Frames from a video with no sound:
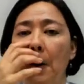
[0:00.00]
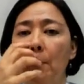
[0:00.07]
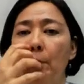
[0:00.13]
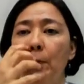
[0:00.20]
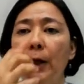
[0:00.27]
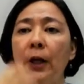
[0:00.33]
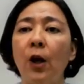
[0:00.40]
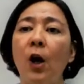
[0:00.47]

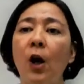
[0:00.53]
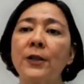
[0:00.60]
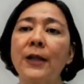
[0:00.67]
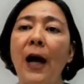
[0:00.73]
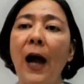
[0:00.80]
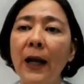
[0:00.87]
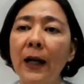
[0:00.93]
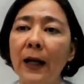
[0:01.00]
because
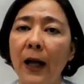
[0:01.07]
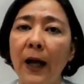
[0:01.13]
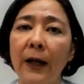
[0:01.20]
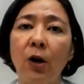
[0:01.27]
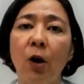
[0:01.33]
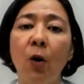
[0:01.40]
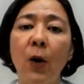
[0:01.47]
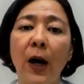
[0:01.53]
I
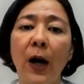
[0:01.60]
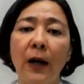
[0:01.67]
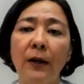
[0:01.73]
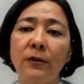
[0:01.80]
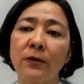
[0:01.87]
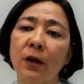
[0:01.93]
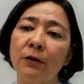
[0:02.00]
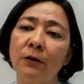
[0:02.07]
like all
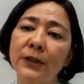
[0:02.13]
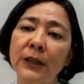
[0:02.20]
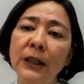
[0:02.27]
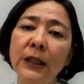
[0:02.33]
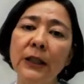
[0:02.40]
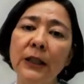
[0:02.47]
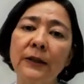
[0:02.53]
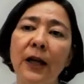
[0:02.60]
kinds of
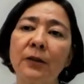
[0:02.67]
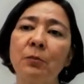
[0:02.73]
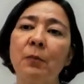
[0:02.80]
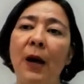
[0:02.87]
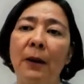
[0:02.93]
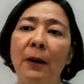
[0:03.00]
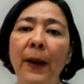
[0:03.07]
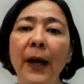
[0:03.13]
tea that
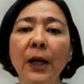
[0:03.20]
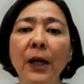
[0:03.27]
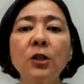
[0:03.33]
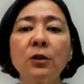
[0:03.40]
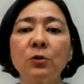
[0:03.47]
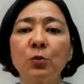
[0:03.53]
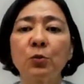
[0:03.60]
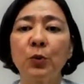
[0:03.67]
my
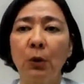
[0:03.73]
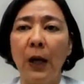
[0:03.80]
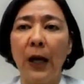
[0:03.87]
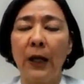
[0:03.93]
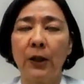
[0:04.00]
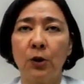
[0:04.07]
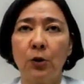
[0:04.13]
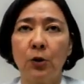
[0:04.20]
patients will
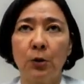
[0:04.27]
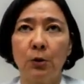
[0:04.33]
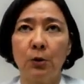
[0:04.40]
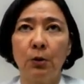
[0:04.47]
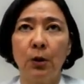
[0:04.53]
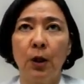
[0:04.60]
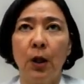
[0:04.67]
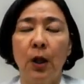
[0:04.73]
like too.
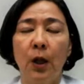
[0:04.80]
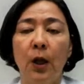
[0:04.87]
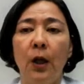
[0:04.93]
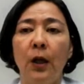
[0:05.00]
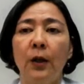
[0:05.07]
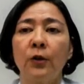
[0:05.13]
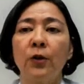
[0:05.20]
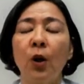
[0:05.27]

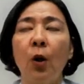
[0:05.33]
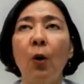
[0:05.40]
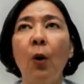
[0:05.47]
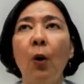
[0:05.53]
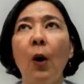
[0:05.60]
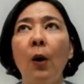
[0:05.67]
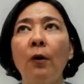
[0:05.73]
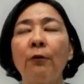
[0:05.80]

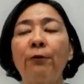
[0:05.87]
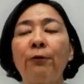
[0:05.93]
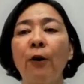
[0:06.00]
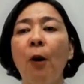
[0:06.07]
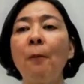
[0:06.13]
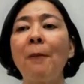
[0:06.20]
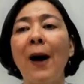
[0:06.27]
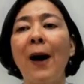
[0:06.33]
So
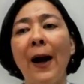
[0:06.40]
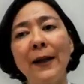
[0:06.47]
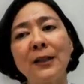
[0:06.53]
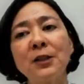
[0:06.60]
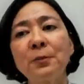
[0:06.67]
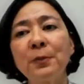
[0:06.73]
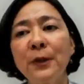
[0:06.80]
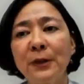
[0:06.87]
from my
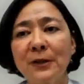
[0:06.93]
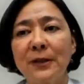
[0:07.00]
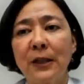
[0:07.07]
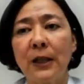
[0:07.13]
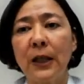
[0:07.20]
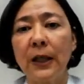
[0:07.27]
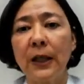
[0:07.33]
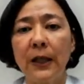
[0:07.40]
experience
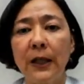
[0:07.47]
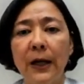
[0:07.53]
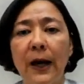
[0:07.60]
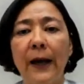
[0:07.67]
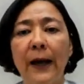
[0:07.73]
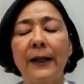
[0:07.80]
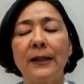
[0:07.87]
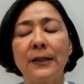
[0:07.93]
here,
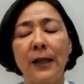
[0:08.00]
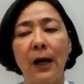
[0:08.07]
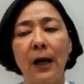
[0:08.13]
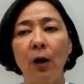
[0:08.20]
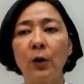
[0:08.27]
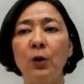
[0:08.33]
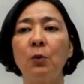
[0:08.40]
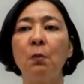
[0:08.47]
I can
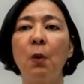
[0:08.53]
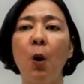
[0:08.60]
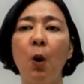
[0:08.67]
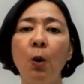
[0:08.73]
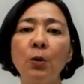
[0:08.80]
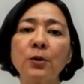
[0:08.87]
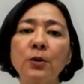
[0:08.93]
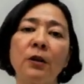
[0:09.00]
tell you
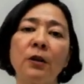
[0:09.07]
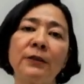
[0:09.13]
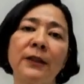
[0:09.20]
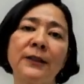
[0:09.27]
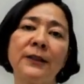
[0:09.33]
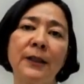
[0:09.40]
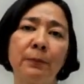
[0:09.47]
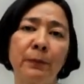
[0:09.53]
most of the
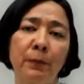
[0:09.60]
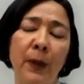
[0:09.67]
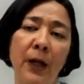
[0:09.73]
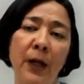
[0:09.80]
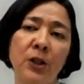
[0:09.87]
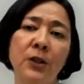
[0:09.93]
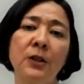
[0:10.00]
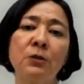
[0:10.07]

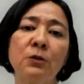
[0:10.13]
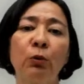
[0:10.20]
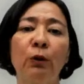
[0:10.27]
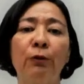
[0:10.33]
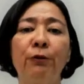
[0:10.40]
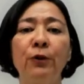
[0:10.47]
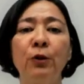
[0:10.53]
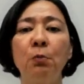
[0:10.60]
patients will
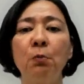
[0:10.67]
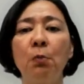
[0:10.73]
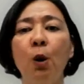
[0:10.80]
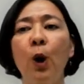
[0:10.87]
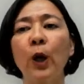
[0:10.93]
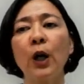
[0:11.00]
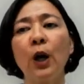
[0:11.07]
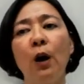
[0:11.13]
feel
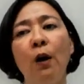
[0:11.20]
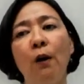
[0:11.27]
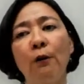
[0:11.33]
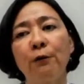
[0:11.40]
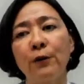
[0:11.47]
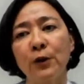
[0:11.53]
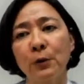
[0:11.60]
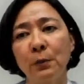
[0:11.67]
more
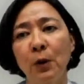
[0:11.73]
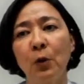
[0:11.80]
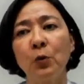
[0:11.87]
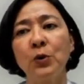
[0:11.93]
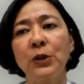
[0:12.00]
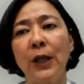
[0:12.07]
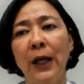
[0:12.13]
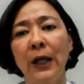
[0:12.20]
comfortable
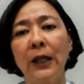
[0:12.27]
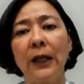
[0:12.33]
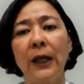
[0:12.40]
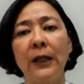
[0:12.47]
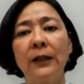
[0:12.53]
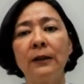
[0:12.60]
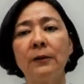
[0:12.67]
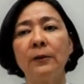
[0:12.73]

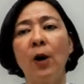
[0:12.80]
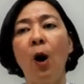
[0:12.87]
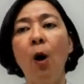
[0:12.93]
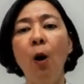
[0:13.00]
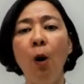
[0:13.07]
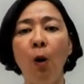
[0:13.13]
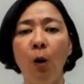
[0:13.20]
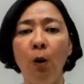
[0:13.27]
taking
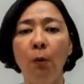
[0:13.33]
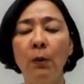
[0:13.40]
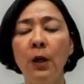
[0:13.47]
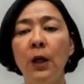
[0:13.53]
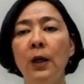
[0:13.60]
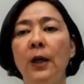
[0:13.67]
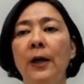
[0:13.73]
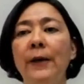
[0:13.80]
home
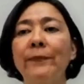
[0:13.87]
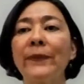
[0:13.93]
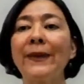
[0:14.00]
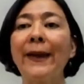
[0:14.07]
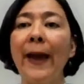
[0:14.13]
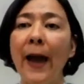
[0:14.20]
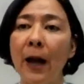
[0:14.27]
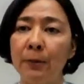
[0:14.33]

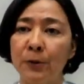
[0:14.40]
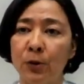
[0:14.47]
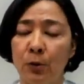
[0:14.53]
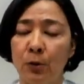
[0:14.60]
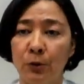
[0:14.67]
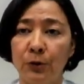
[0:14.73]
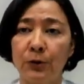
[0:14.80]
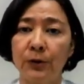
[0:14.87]

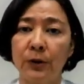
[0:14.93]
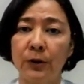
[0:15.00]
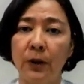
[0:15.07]
capsules.